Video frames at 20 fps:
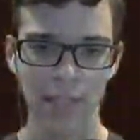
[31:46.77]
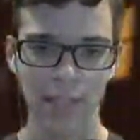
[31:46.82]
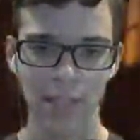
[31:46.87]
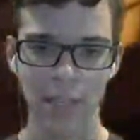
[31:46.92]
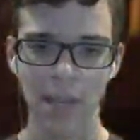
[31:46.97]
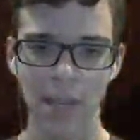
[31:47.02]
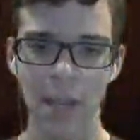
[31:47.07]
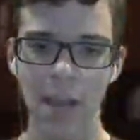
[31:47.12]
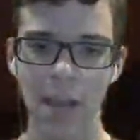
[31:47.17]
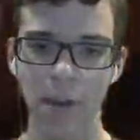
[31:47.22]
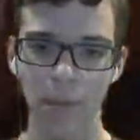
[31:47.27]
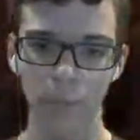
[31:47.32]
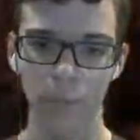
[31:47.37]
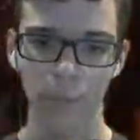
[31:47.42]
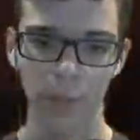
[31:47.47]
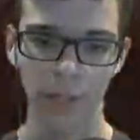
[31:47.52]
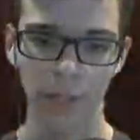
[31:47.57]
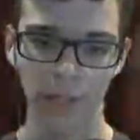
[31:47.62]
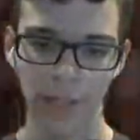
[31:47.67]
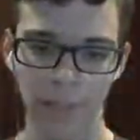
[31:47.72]
Not
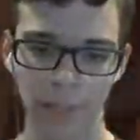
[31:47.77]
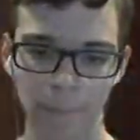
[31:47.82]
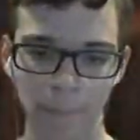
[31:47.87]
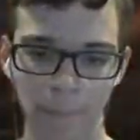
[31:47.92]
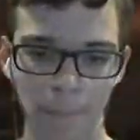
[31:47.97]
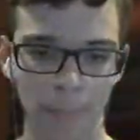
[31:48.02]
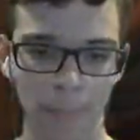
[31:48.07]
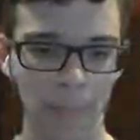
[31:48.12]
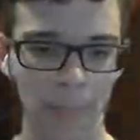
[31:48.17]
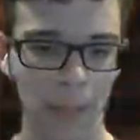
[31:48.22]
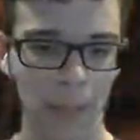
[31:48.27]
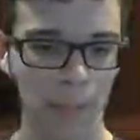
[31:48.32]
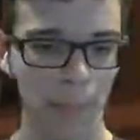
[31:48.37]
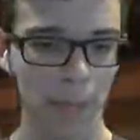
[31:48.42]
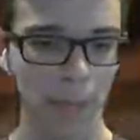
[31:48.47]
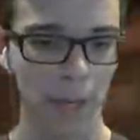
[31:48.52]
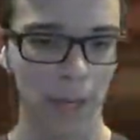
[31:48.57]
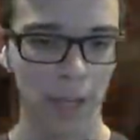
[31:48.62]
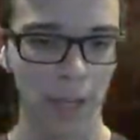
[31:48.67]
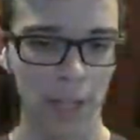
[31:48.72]
really.
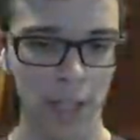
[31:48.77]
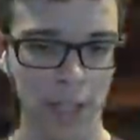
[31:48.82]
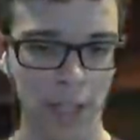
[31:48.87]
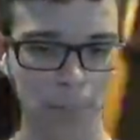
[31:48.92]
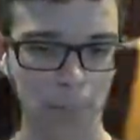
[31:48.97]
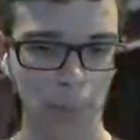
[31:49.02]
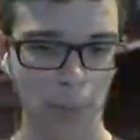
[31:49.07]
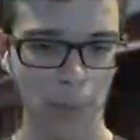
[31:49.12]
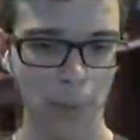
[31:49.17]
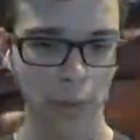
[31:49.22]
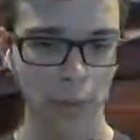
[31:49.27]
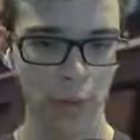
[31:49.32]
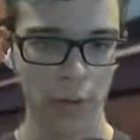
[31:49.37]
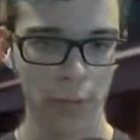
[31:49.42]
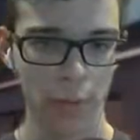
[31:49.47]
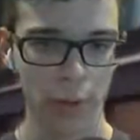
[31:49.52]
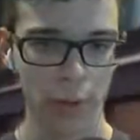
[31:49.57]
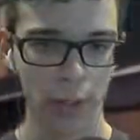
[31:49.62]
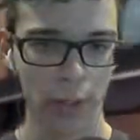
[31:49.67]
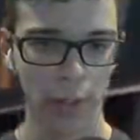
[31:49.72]
But it is pretty
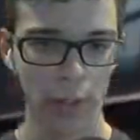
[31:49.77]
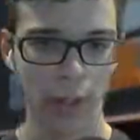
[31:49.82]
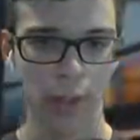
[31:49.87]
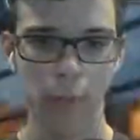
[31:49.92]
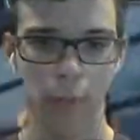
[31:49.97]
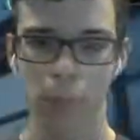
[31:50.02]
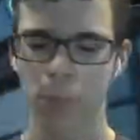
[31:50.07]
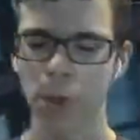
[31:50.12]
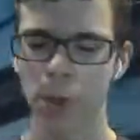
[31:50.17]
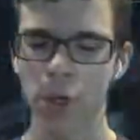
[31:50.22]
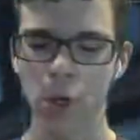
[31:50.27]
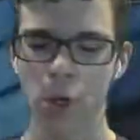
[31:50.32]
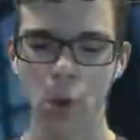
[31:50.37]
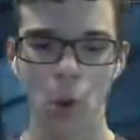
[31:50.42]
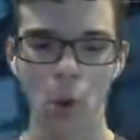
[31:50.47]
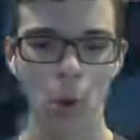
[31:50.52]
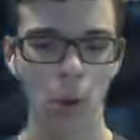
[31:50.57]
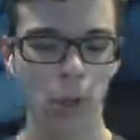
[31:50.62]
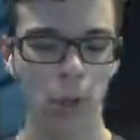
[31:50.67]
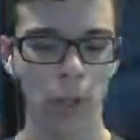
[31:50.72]

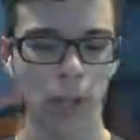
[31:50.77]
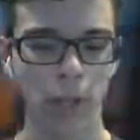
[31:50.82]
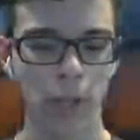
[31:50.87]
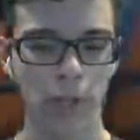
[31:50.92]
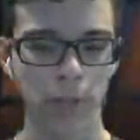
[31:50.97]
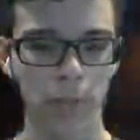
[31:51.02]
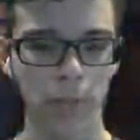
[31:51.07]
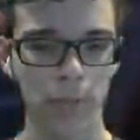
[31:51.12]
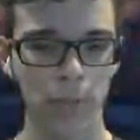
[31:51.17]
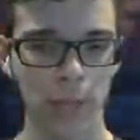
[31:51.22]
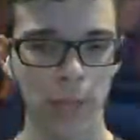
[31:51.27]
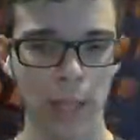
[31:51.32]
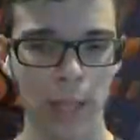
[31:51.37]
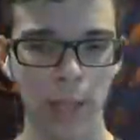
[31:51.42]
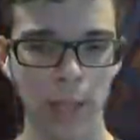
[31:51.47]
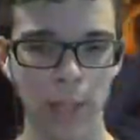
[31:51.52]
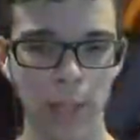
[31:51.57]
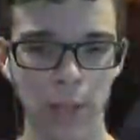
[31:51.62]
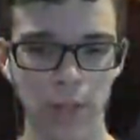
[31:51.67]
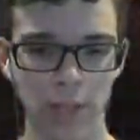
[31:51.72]
cool. I do
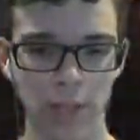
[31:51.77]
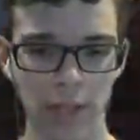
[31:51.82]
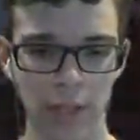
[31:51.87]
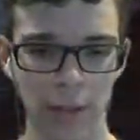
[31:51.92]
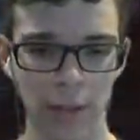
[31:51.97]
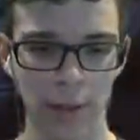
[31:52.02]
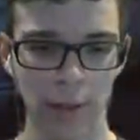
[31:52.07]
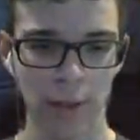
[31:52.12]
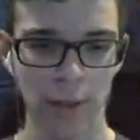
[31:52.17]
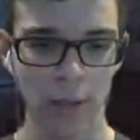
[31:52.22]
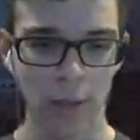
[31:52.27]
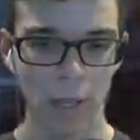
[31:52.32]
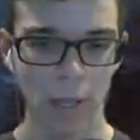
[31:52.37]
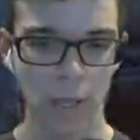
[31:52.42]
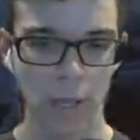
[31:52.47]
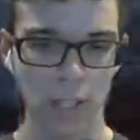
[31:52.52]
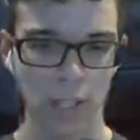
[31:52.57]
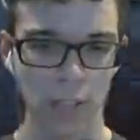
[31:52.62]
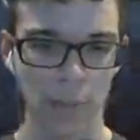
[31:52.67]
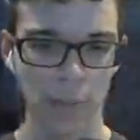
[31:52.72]
like using it,
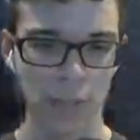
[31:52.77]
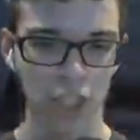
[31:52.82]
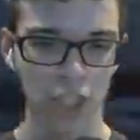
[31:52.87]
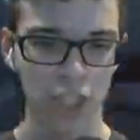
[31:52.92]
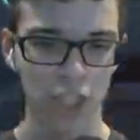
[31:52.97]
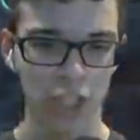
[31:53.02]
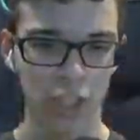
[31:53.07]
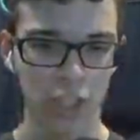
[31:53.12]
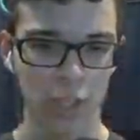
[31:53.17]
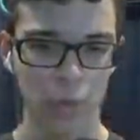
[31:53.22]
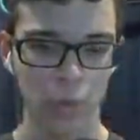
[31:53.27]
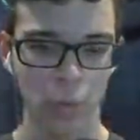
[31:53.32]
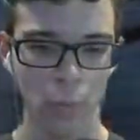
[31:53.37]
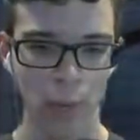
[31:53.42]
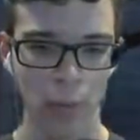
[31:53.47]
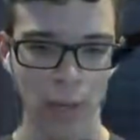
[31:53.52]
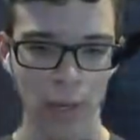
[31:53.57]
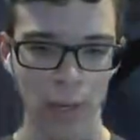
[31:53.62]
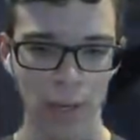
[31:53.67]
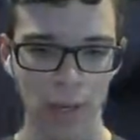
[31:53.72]
especially
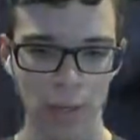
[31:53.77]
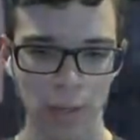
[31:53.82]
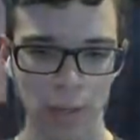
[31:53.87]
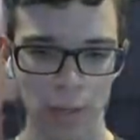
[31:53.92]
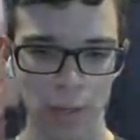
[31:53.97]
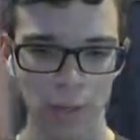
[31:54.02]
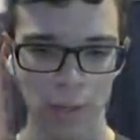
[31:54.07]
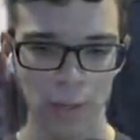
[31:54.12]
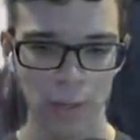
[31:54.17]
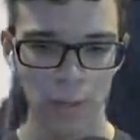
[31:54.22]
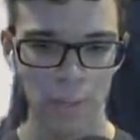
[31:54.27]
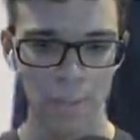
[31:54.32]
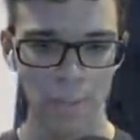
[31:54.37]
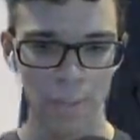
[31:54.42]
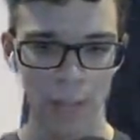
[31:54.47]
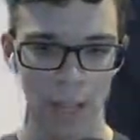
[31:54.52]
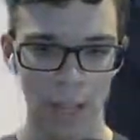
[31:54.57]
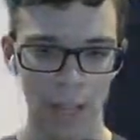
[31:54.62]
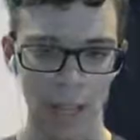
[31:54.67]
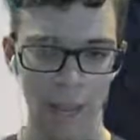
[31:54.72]
when
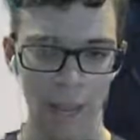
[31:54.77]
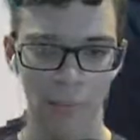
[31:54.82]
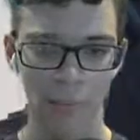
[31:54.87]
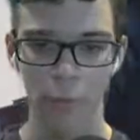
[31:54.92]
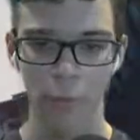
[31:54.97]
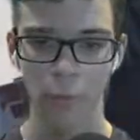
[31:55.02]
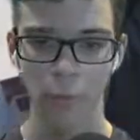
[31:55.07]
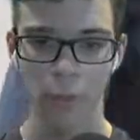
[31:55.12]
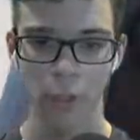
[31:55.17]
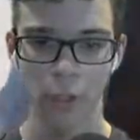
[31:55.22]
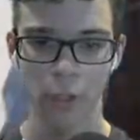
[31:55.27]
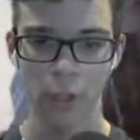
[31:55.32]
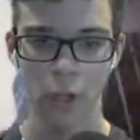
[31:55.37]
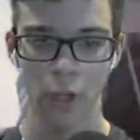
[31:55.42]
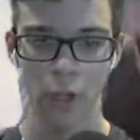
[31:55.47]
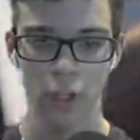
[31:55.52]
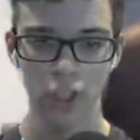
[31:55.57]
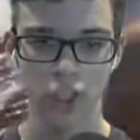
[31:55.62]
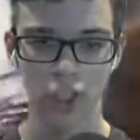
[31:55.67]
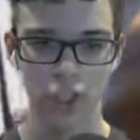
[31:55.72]
I have like really
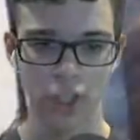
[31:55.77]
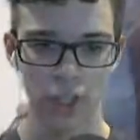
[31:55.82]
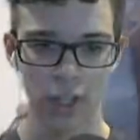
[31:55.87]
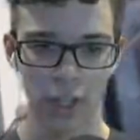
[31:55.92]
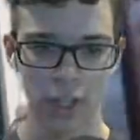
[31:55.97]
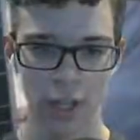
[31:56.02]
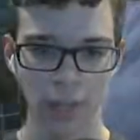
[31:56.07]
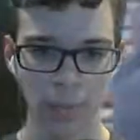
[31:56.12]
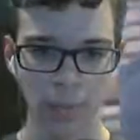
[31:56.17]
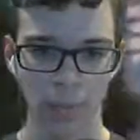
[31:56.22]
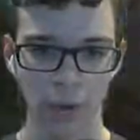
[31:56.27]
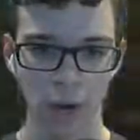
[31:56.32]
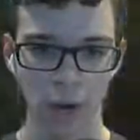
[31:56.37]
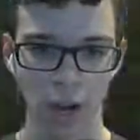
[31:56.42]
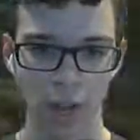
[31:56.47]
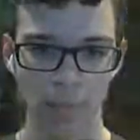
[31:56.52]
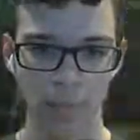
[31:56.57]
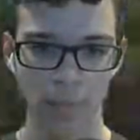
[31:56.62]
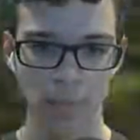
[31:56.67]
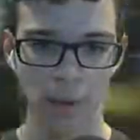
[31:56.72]
large
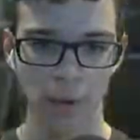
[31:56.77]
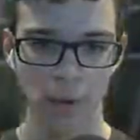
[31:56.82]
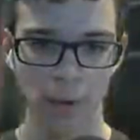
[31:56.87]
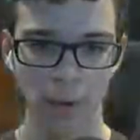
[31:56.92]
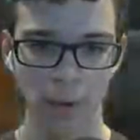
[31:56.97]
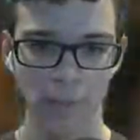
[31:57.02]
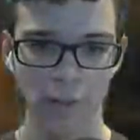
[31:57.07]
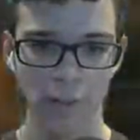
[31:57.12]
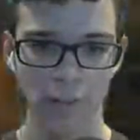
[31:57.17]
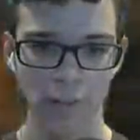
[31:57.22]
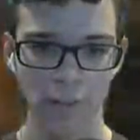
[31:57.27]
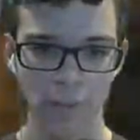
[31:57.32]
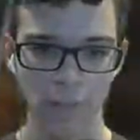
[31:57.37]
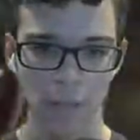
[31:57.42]
crime or whatever.